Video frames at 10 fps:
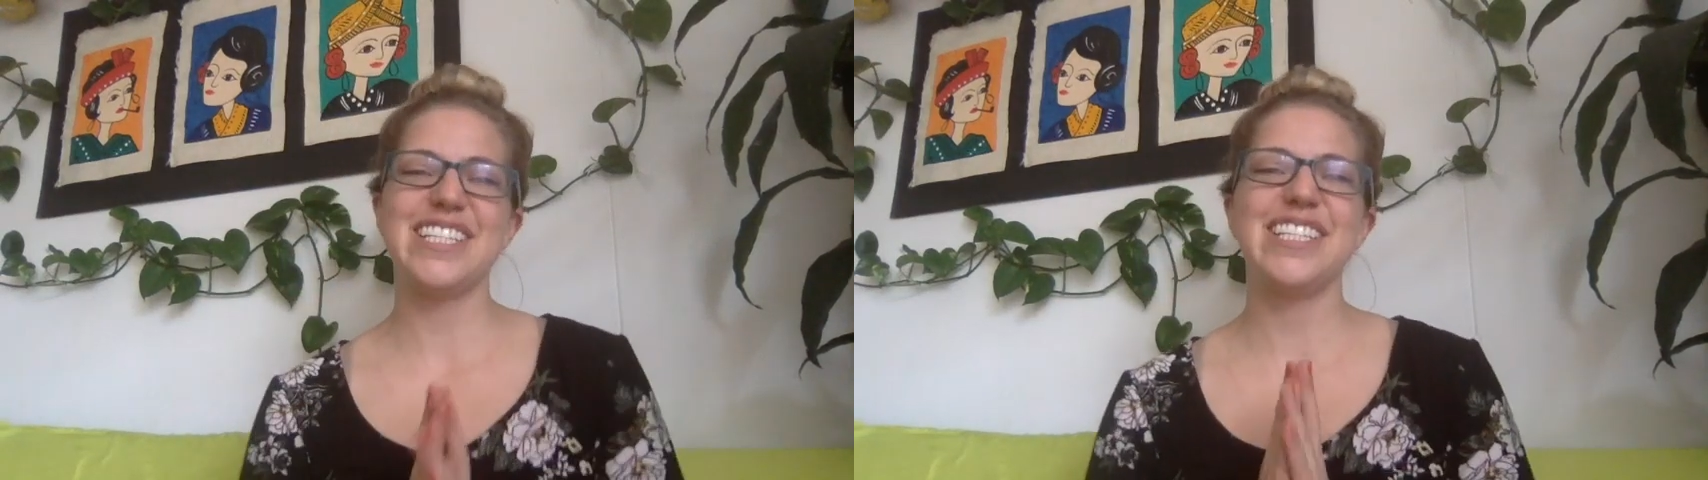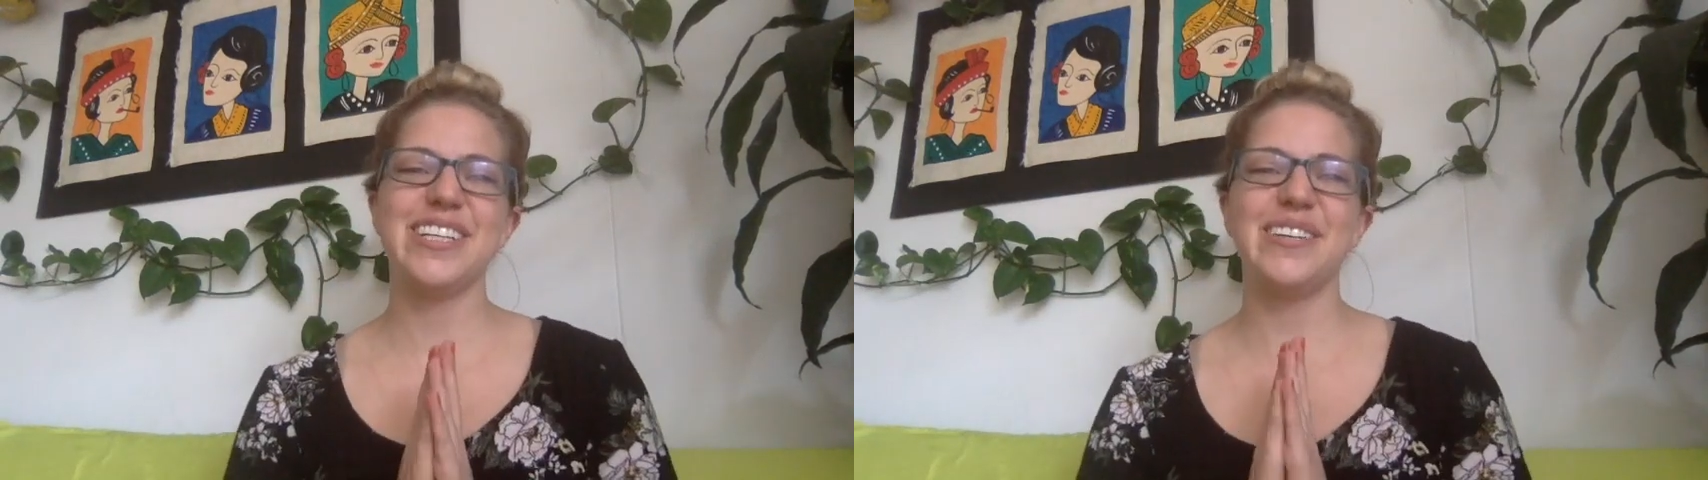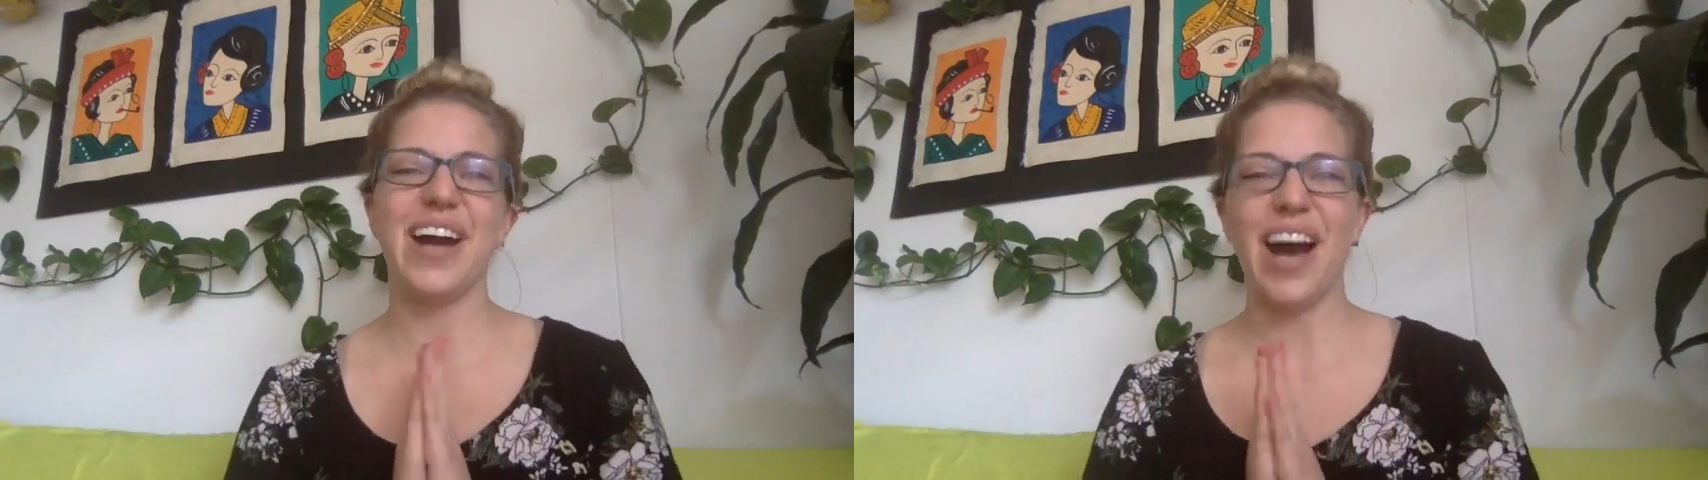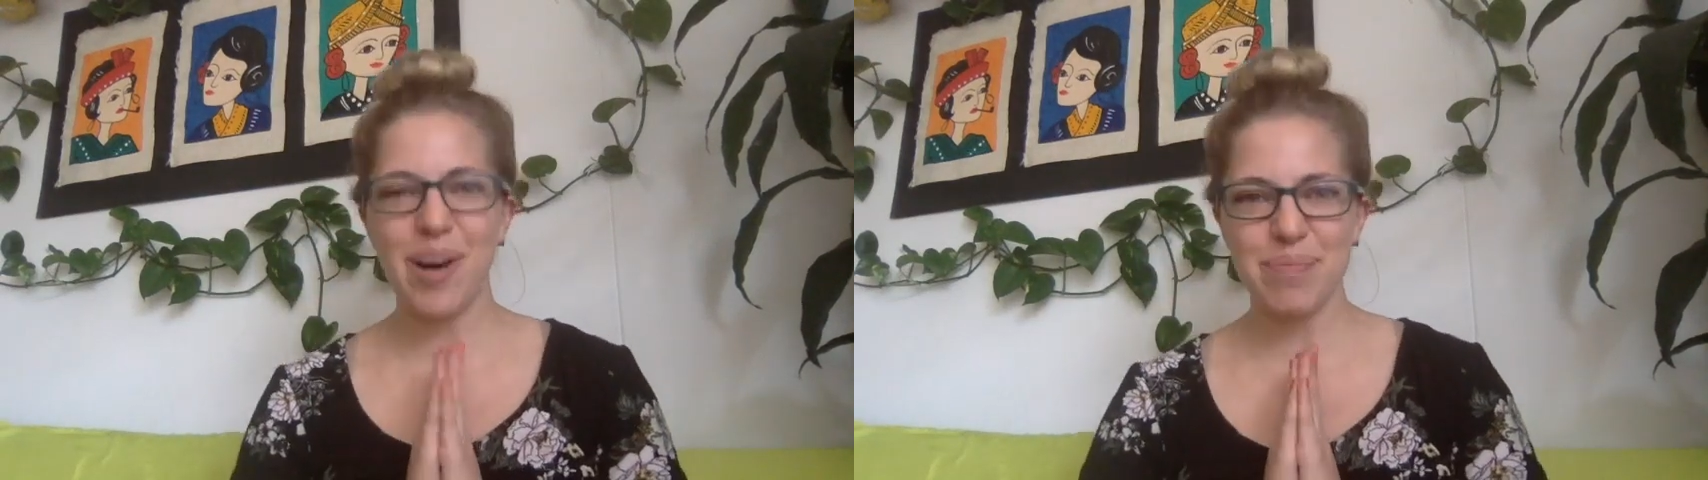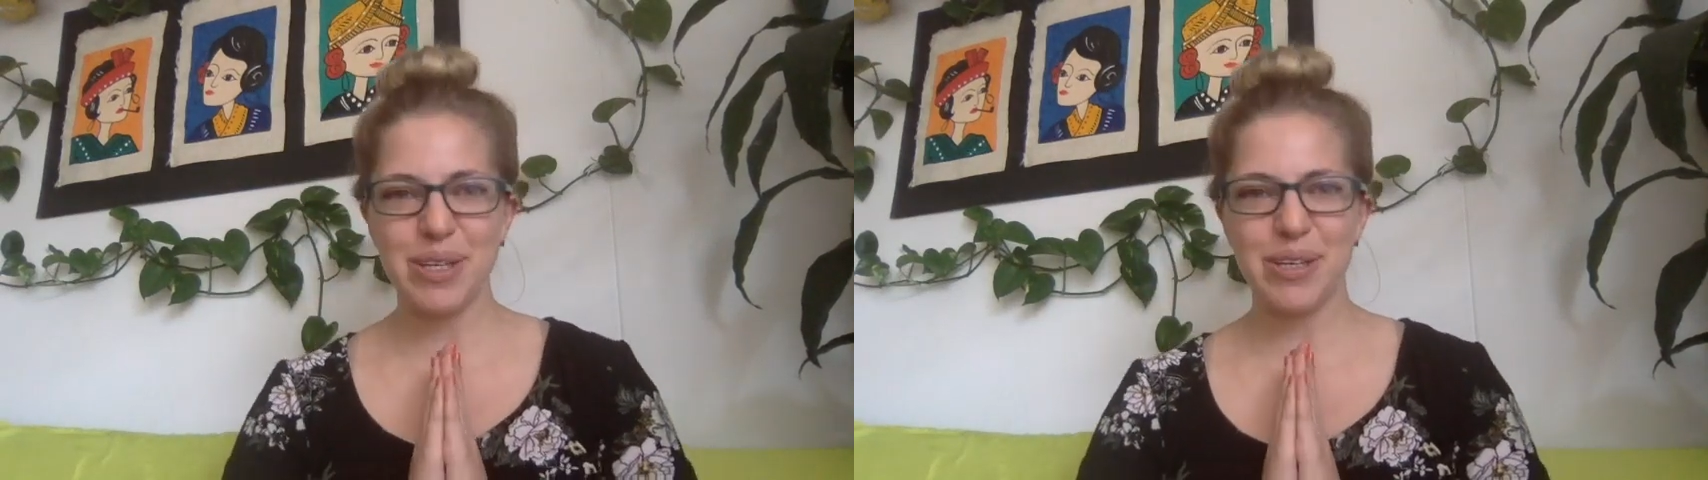to
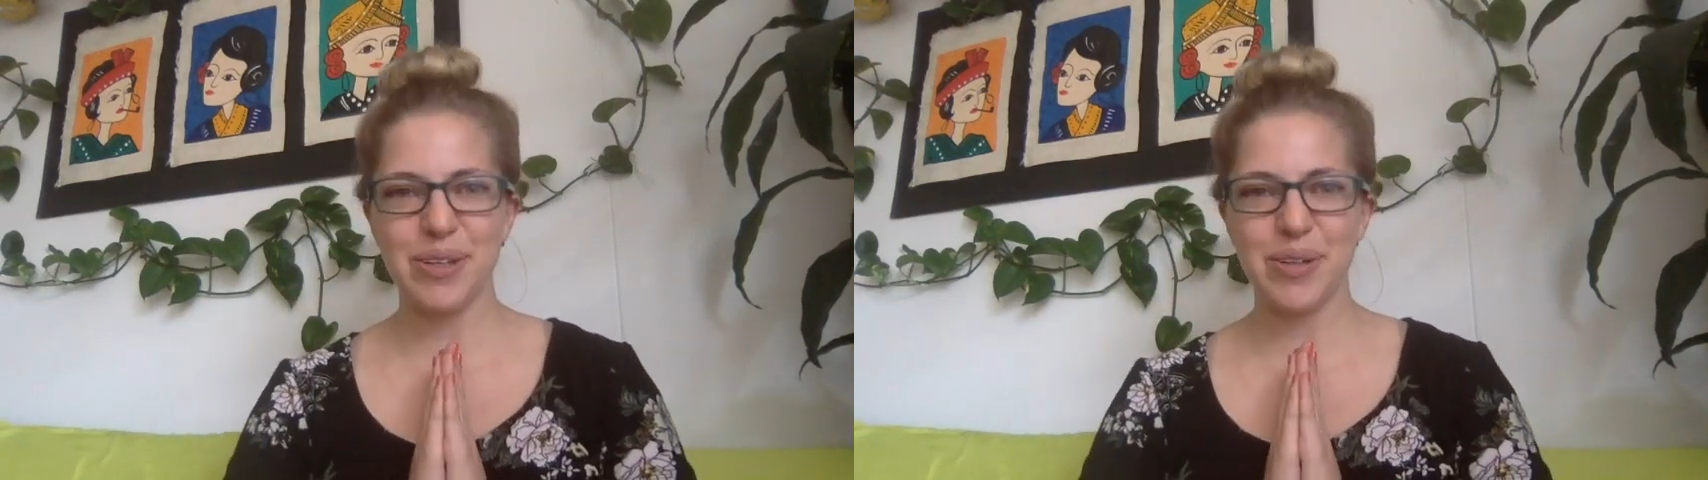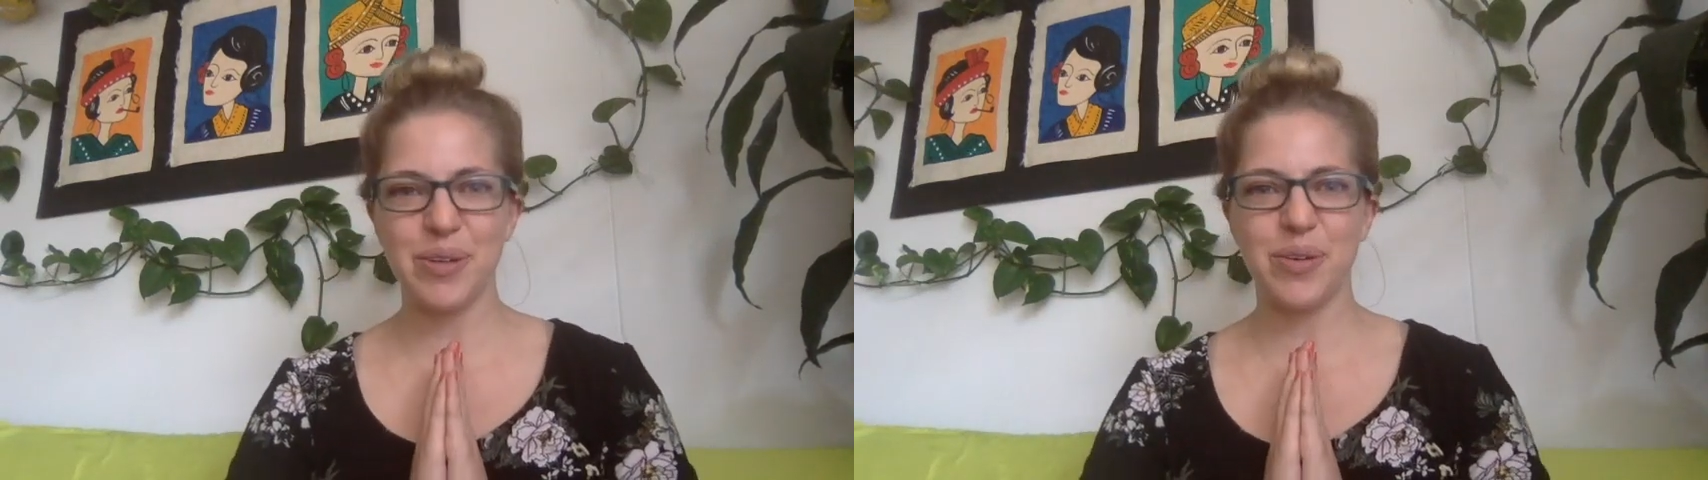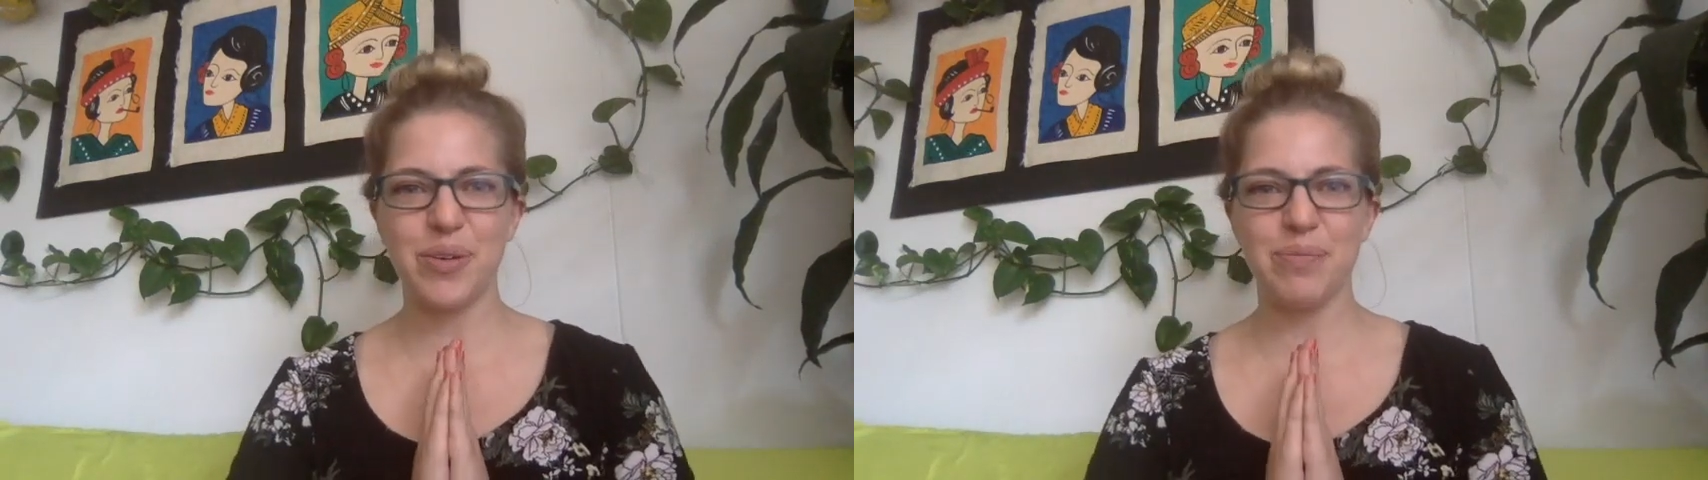help you